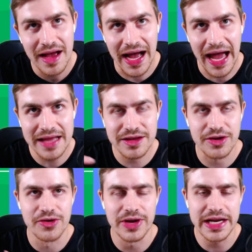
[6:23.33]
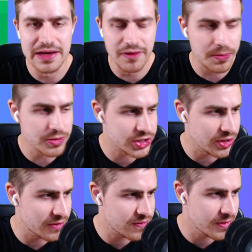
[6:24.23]
I had the green Liverpool
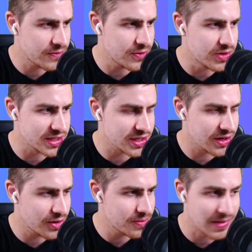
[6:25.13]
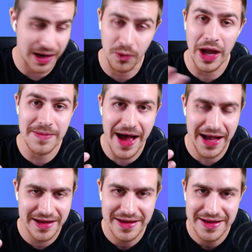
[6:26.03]
shirt from a few years ago, like way
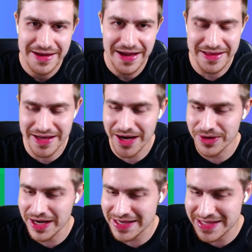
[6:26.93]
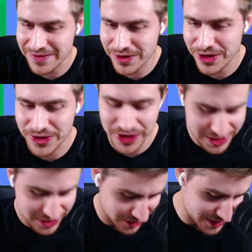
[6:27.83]
back, and then I realized that I've got a green
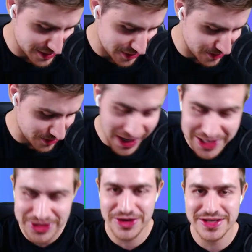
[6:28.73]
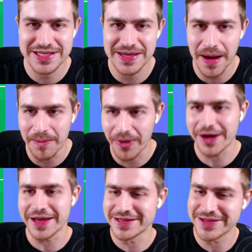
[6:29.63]
screen, so you guys couldn't see my
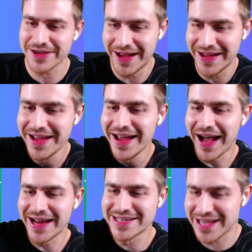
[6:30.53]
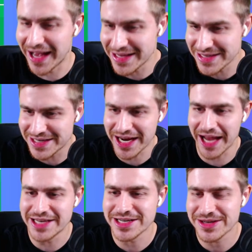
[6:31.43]
body, so I decided to
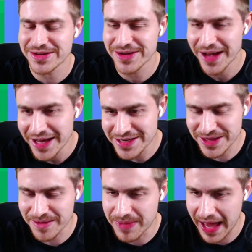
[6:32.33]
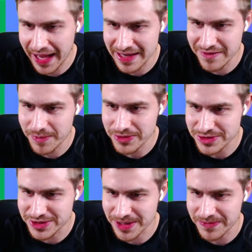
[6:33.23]
change it to the black Liverpool
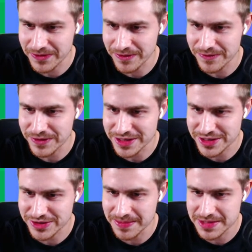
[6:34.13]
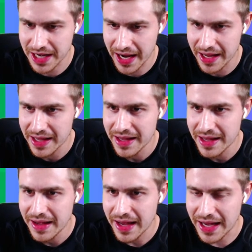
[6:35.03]
strip for the stream today.
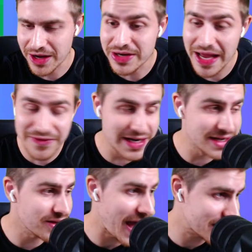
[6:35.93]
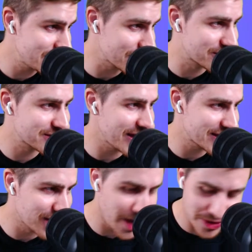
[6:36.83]
Yeah, Devin Little, actually
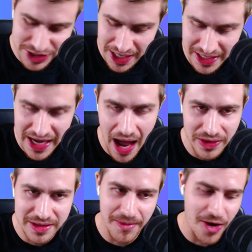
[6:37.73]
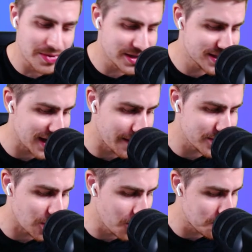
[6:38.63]
it's load shedding now in the moment. I'm
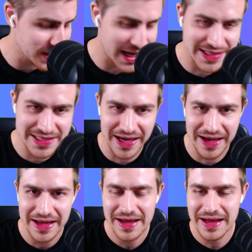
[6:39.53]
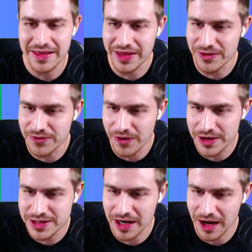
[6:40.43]
just hoping that the
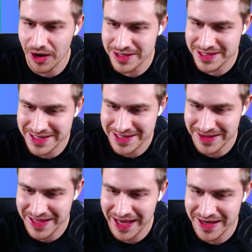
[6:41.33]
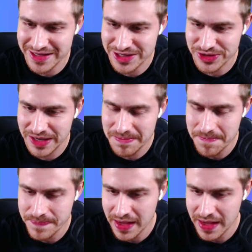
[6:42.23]
inverter lasts until the end of the stream.